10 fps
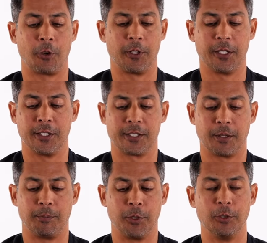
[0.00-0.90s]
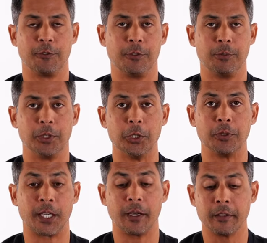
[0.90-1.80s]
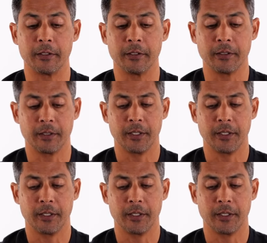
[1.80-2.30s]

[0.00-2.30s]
only is it a beautiful blue color,